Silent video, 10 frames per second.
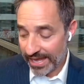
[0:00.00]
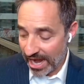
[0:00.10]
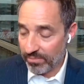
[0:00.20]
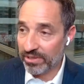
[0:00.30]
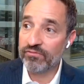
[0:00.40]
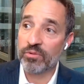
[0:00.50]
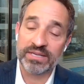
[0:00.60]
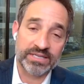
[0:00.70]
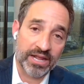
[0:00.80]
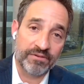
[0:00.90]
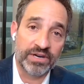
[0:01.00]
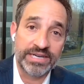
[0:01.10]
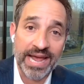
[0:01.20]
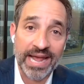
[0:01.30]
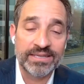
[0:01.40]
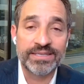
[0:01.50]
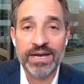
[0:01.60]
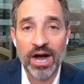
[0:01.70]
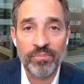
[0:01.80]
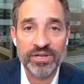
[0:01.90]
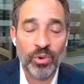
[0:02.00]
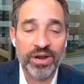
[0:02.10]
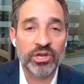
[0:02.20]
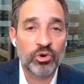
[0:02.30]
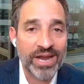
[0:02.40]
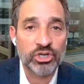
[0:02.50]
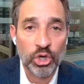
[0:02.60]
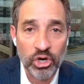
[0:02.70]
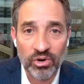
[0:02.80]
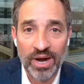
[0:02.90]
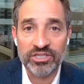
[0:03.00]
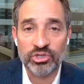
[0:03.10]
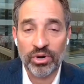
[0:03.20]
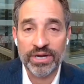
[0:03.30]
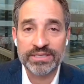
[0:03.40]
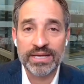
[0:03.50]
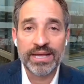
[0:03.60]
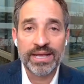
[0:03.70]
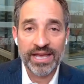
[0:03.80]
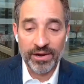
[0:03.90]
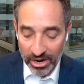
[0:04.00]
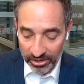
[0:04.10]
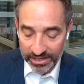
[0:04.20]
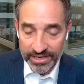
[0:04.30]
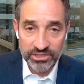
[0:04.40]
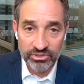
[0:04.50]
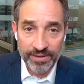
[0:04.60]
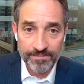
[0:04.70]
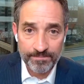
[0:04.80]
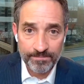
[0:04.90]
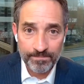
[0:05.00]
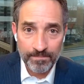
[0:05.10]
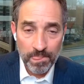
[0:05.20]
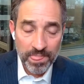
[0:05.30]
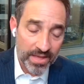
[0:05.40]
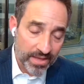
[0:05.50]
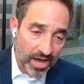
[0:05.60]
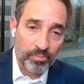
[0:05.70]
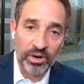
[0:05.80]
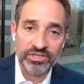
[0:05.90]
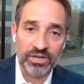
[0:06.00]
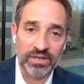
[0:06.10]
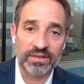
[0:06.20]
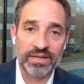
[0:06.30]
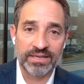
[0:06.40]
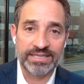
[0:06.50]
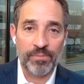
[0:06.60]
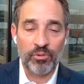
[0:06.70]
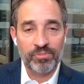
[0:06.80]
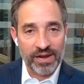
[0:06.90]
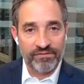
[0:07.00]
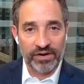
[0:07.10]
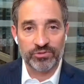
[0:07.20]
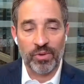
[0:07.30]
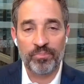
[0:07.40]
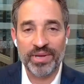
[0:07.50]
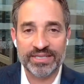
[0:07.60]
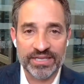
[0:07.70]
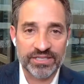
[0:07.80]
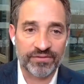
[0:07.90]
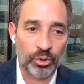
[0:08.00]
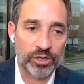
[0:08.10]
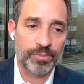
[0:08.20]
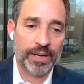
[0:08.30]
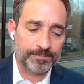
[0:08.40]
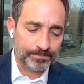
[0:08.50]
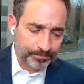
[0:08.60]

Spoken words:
And I believe will be studied for decades to come as one of the great turnaround stories in American history. A personal example, we played a very small piece in this, of course, but